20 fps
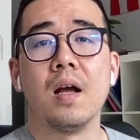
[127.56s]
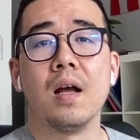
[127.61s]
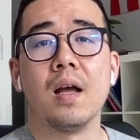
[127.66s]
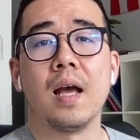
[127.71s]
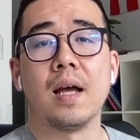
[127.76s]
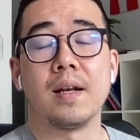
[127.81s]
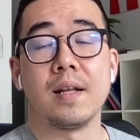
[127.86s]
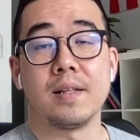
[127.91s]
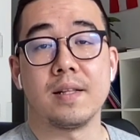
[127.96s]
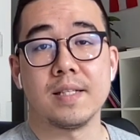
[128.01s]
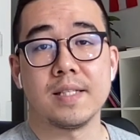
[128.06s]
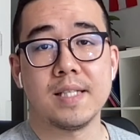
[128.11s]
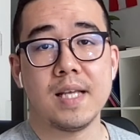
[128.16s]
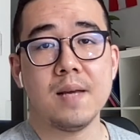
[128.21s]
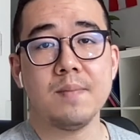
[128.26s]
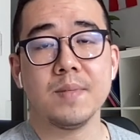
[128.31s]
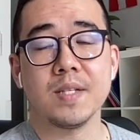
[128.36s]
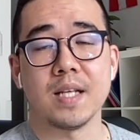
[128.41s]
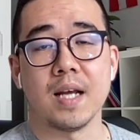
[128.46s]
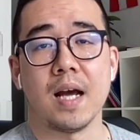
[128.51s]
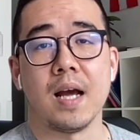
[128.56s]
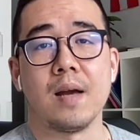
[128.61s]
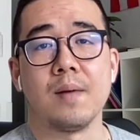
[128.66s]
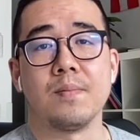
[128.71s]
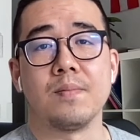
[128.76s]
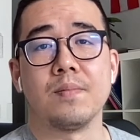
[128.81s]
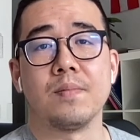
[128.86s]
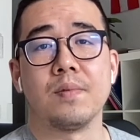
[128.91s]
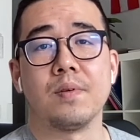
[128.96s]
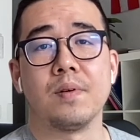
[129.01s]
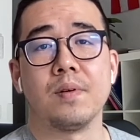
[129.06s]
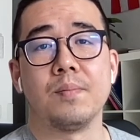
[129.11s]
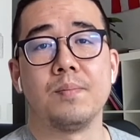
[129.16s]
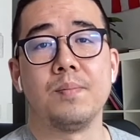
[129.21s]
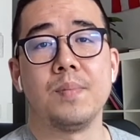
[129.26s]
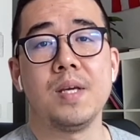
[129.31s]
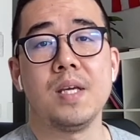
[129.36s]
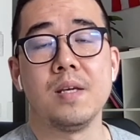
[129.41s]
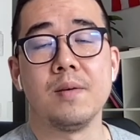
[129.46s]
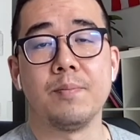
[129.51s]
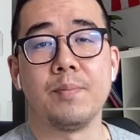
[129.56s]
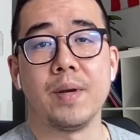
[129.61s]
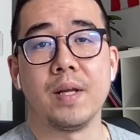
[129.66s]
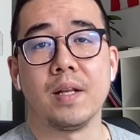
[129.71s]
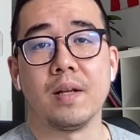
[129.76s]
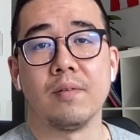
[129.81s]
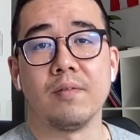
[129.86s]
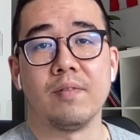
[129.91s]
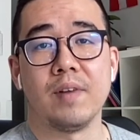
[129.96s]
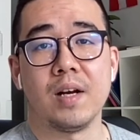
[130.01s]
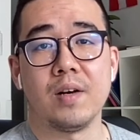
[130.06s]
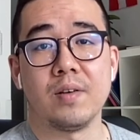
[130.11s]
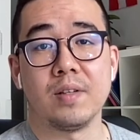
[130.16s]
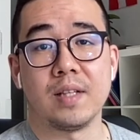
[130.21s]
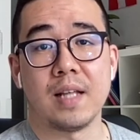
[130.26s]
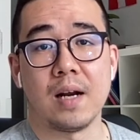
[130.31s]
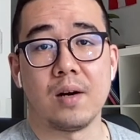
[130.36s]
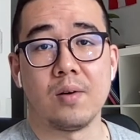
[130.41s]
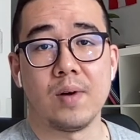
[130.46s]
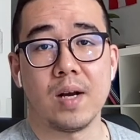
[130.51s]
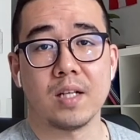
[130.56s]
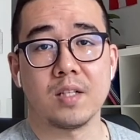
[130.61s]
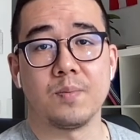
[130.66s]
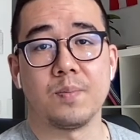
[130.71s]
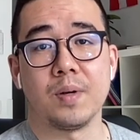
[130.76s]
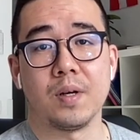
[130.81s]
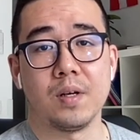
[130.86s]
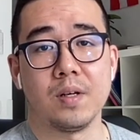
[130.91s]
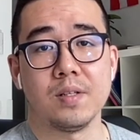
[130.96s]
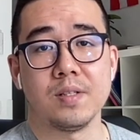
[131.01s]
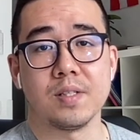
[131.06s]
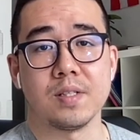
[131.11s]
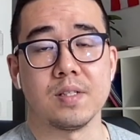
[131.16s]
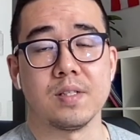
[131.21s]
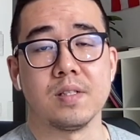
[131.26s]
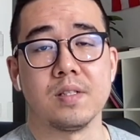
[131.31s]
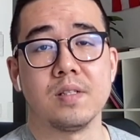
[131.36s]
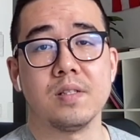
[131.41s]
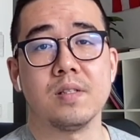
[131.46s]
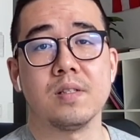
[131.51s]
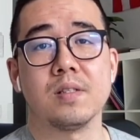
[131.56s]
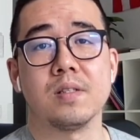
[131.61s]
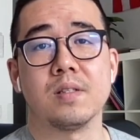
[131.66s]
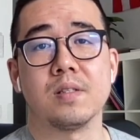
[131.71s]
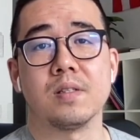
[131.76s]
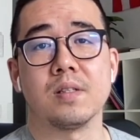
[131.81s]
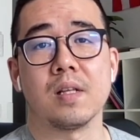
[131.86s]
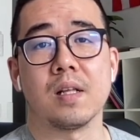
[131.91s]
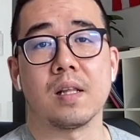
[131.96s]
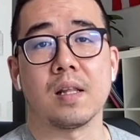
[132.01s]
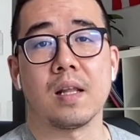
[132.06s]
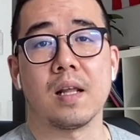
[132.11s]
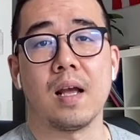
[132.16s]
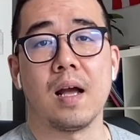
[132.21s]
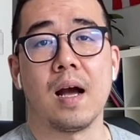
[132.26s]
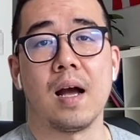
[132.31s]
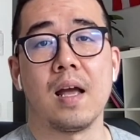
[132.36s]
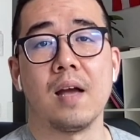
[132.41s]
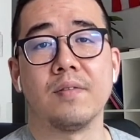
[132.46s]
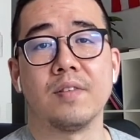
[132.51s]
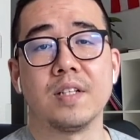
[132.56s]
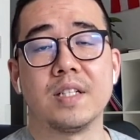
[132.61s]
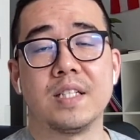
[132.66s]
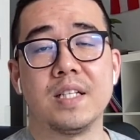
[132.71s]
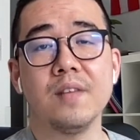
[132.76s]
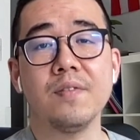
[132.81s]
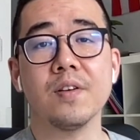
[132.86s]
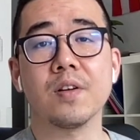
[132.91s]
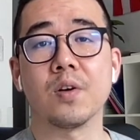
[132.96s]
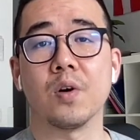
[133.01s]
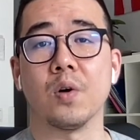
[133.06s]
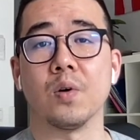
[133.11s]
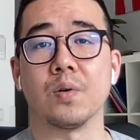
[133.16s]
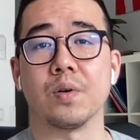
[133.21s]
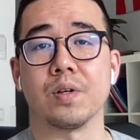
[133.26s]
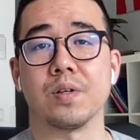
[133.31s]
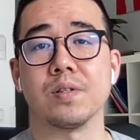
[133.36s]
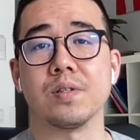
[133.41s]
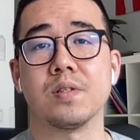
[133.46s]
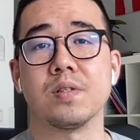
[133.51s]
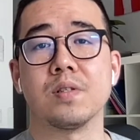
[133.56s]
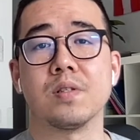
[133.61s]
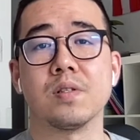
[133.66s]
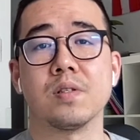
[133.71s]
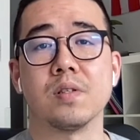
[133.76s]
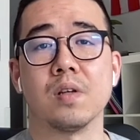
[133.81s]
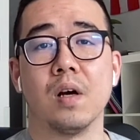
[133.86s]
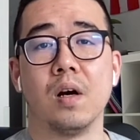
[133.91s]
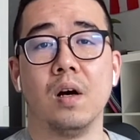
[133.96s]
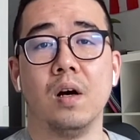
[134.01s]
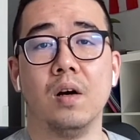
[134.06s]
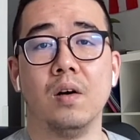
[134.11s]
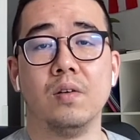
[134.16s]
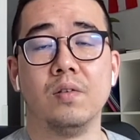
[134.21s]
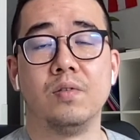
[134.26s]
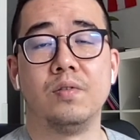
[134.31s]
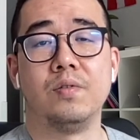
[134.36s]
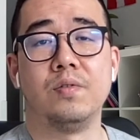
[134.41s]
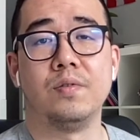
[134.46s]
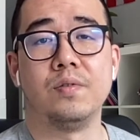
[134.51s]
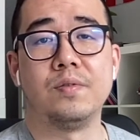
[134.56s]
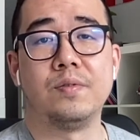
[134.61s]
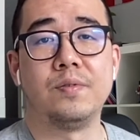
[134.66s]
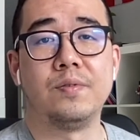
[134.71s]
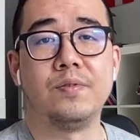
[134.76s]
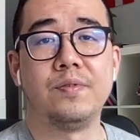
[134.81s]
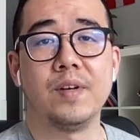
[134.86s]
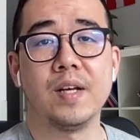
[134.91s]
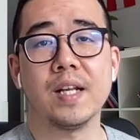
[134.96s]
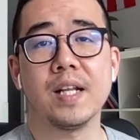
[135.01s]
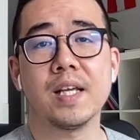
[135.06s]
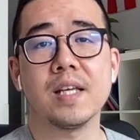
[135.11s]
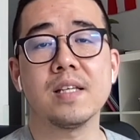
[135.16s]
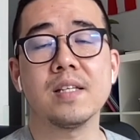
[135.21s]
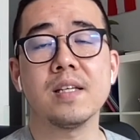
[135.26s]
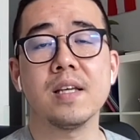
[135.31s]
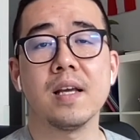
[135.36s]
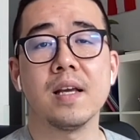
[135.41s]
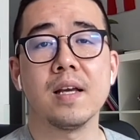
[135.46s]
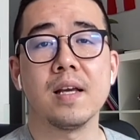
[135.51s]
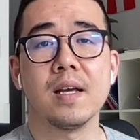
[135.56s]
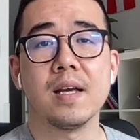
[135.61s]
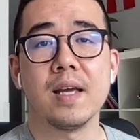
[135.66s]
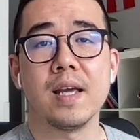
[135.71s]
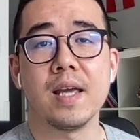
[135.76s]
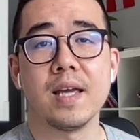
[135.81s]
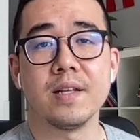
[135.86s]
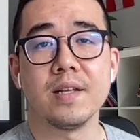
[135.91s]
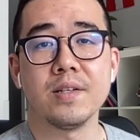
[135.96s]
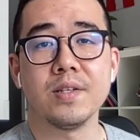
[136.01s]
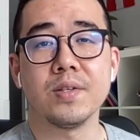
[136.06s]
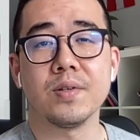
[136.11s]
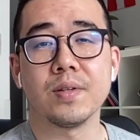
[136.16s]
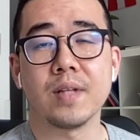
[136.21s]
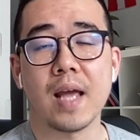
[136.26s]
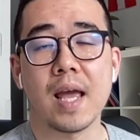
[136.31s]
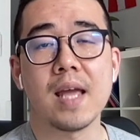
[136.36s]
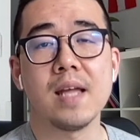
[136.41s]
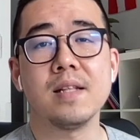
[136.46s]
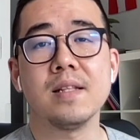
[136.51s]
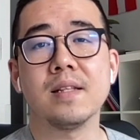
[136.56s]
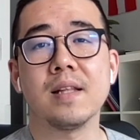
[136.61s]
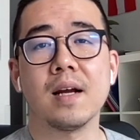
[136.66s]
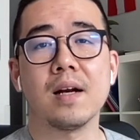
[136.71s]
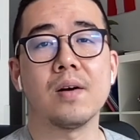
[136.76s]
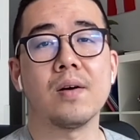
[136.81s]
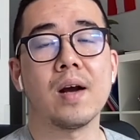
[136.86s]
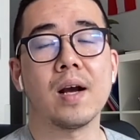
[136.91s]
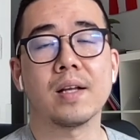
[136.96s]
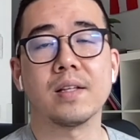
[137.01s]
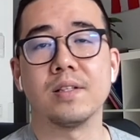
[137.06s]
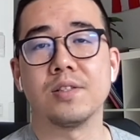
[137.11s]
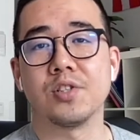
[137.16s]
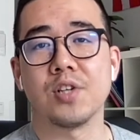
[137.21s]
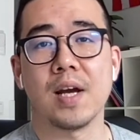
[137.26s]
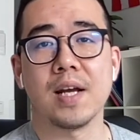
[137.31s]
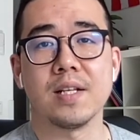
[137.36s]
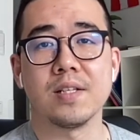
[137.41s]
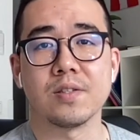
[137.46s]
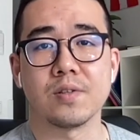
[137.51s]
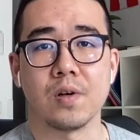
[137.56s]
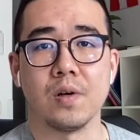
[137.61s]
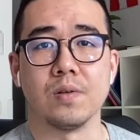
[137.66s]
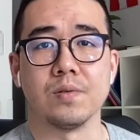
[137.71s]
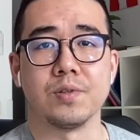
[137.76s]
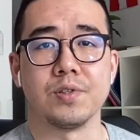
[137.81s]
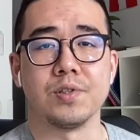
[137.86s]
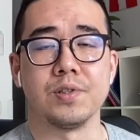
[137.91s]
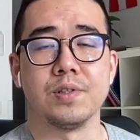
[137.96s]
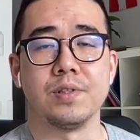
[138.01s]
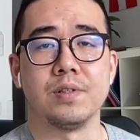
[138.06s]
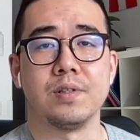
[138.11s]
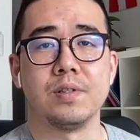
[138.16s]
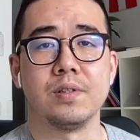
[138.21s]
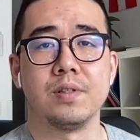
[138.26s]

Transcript: And in the same time, me being a very direct person, I have the difficulties of fitting into the indirect Chinese culture.